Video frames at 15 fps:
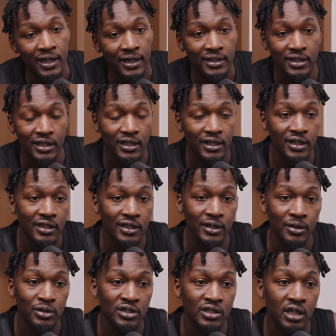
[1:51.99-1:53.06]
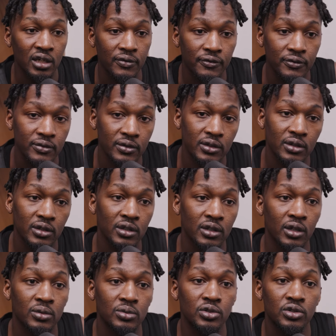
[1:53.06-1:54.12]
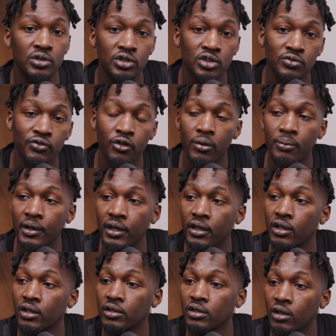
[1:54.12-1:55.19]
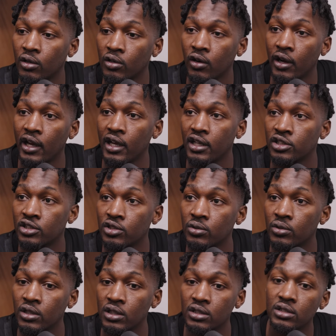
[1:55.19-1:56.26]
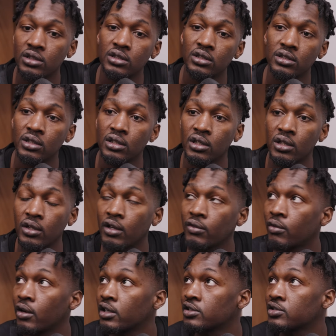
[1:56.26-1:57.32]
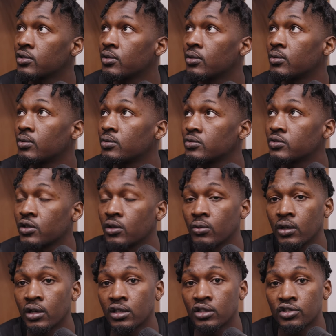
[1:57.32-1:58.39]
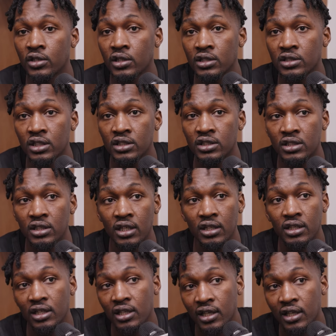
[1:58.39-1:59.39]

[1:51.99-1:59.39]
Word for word: and then uh, it was tough, you know, for me to you know crash too, cause you know they running so so well in transition that